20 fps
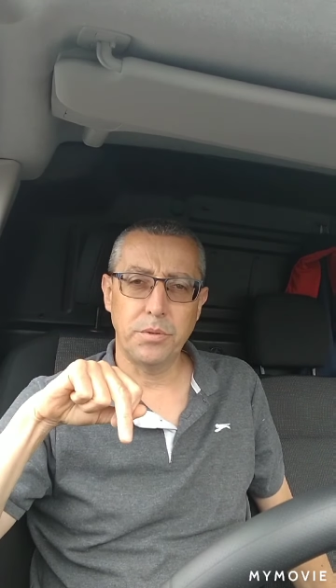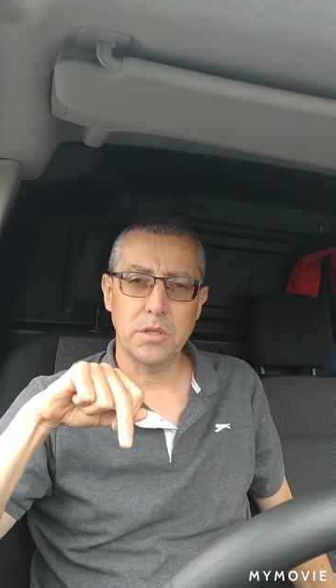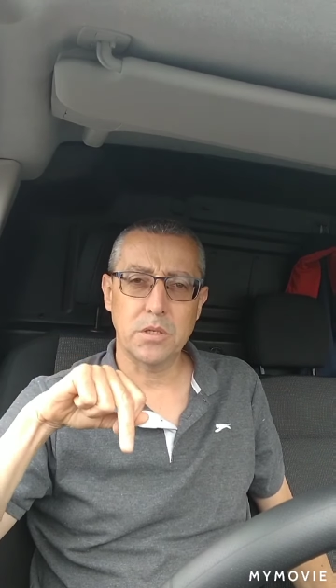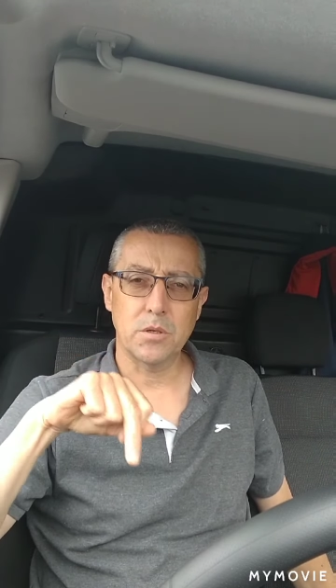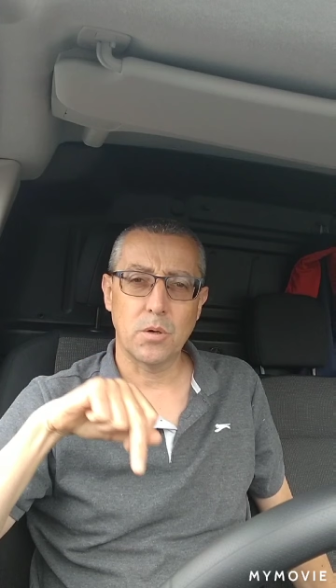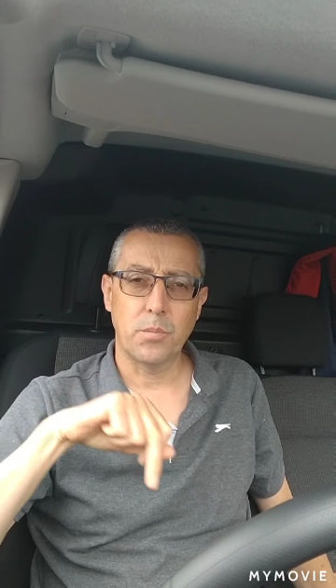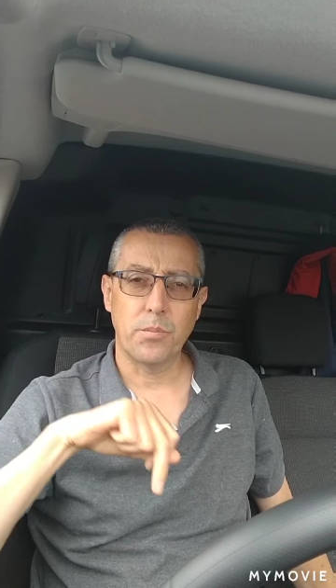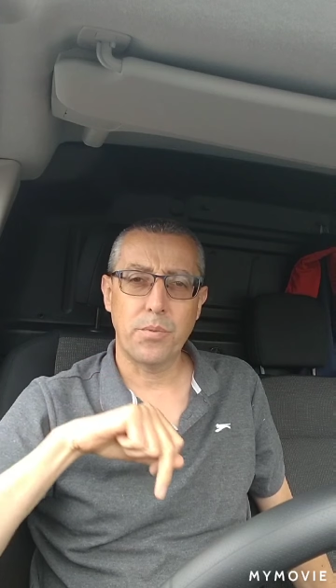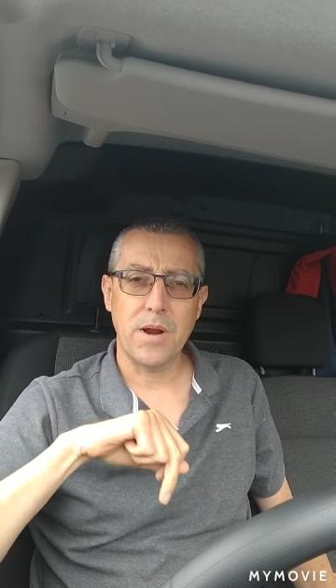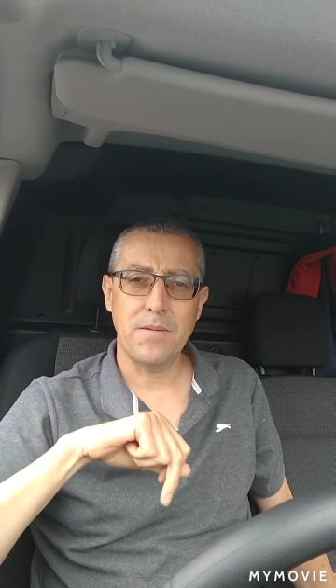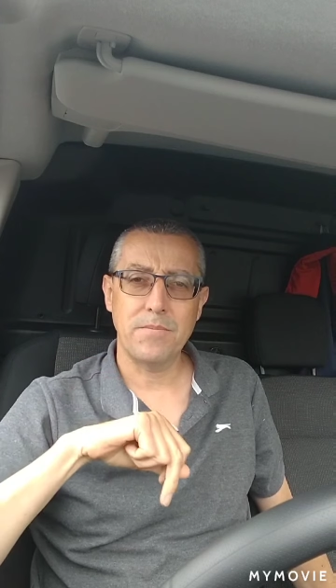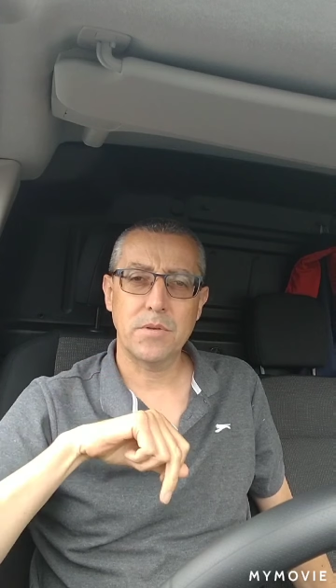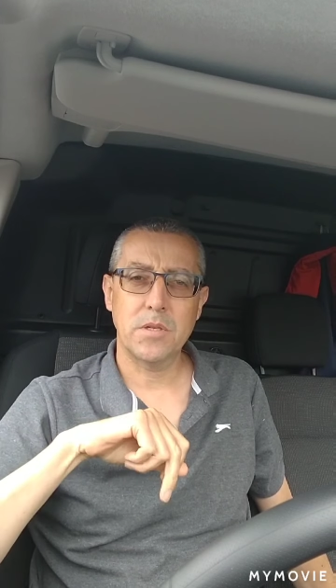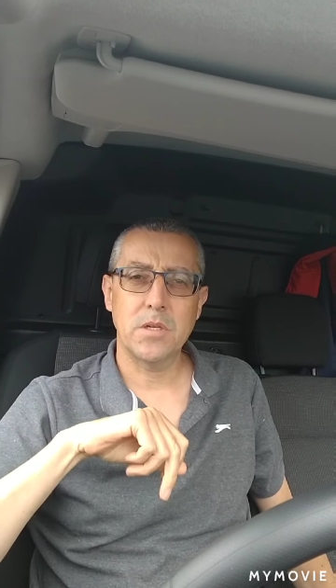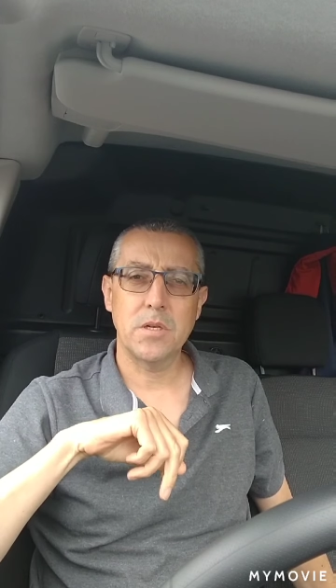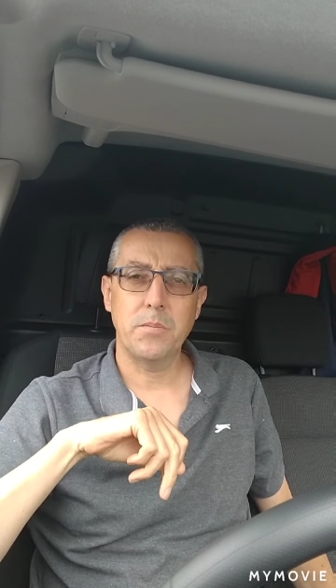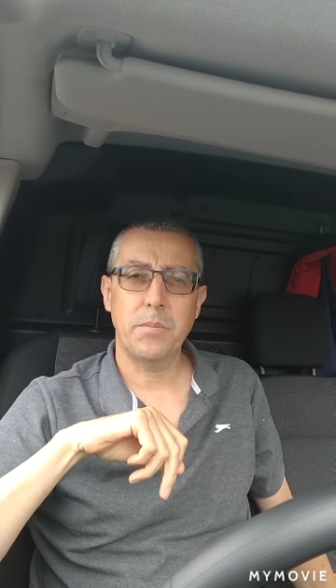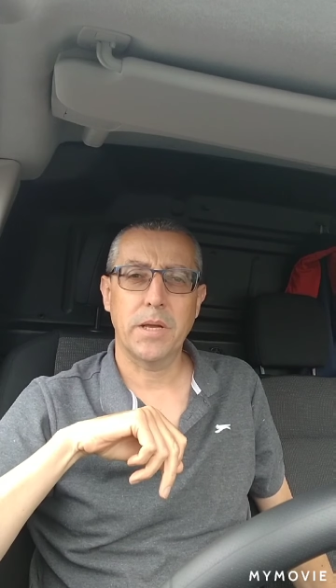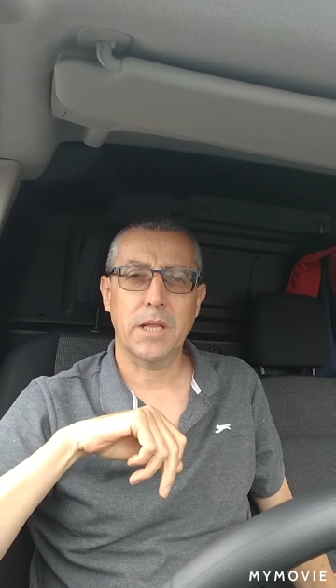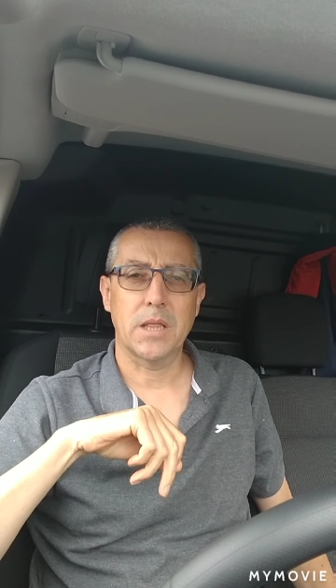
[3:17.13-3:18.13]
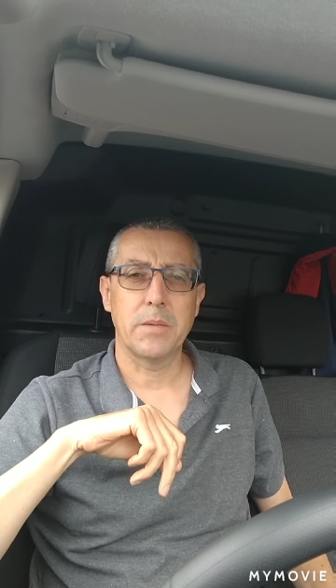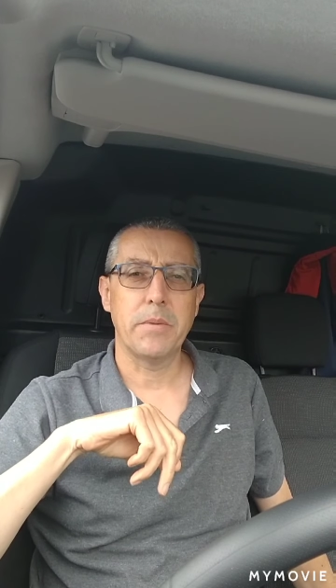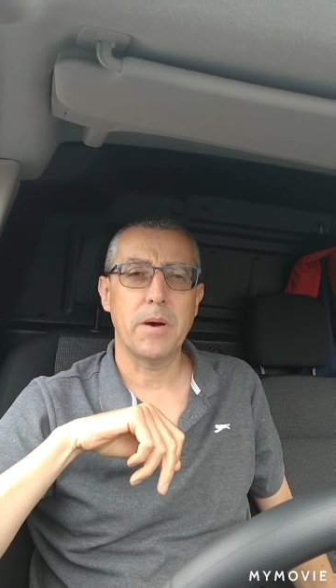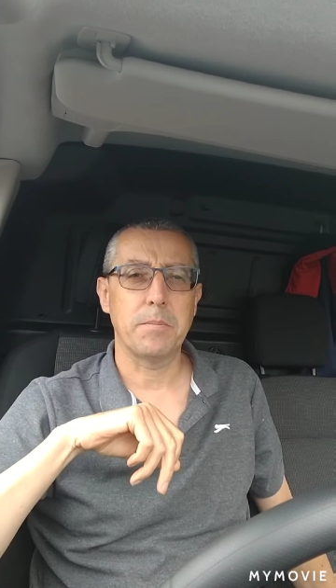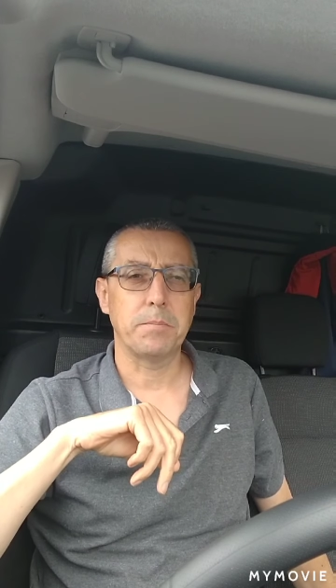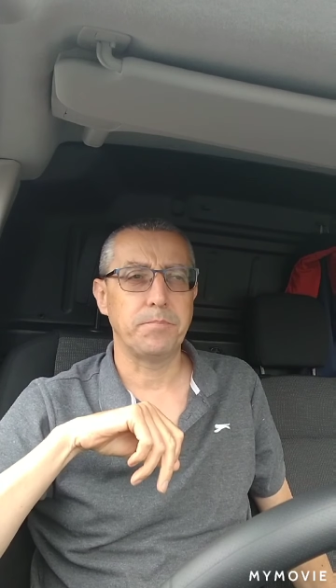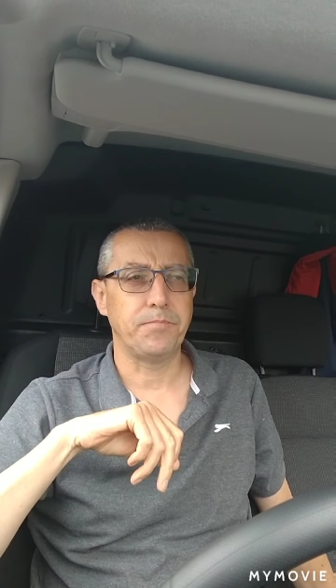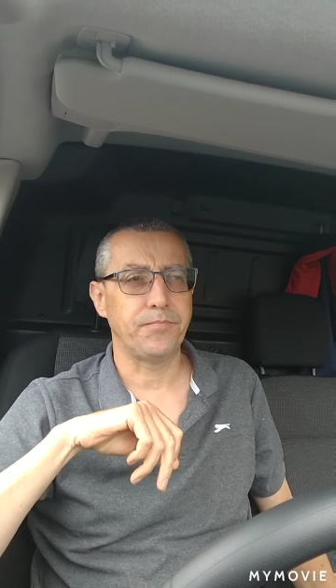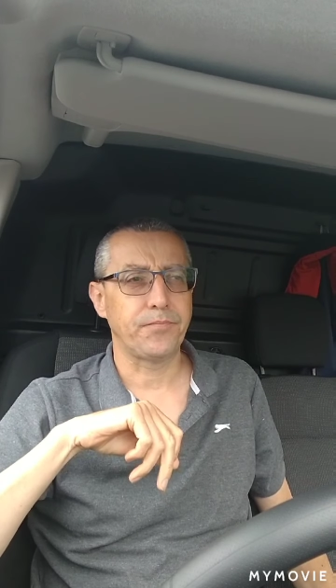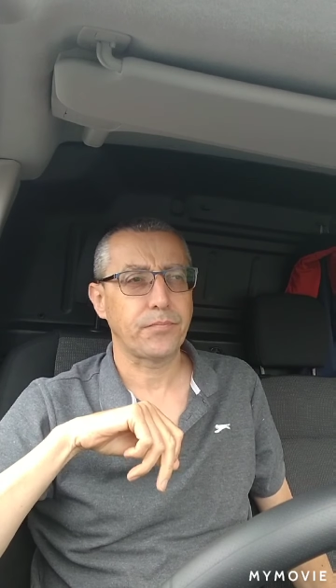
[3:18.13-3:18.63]
place called Brampton, pick them
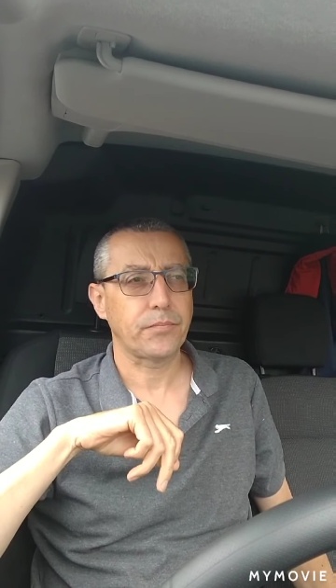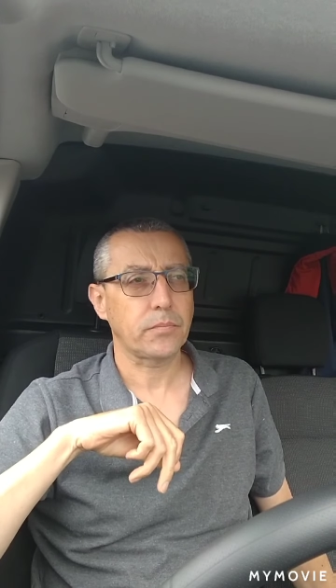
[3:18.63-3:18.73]
up,